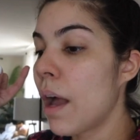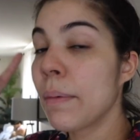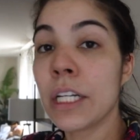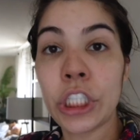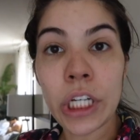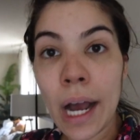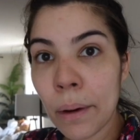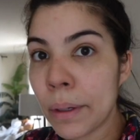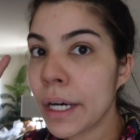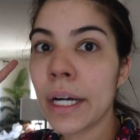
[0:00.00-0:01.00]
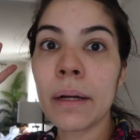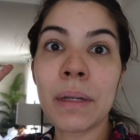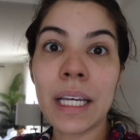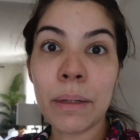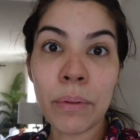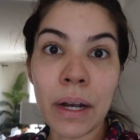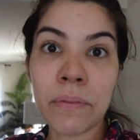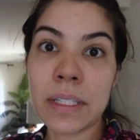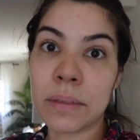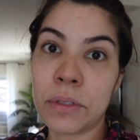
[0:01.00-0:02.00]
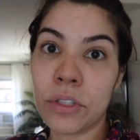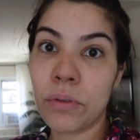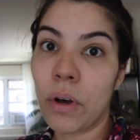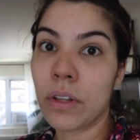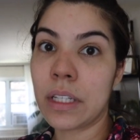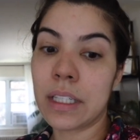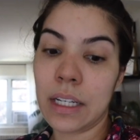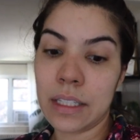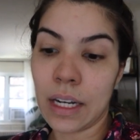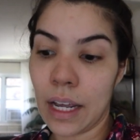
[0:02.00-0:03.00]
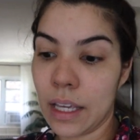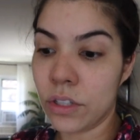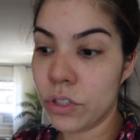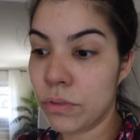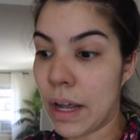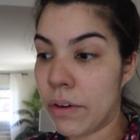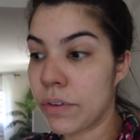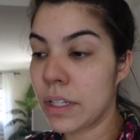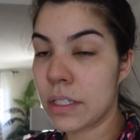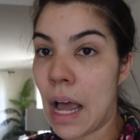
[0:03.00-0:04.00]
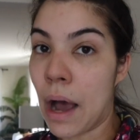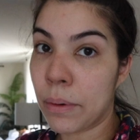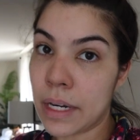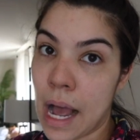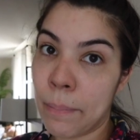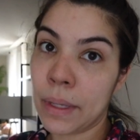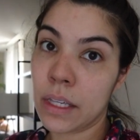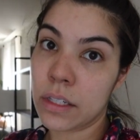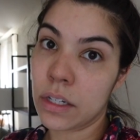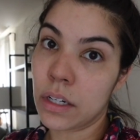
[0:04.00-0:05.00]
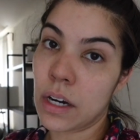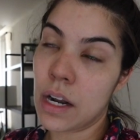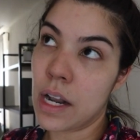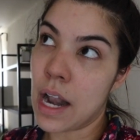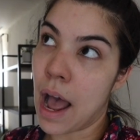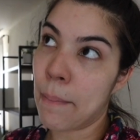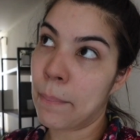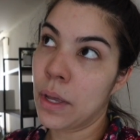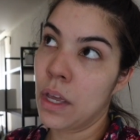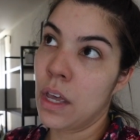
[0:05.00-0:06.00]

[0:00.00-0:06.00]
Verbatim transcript: I'm gonna shower, I'm gonna eat breakfast, I'm gonna do all these things that I can do now for this hour nap because her nap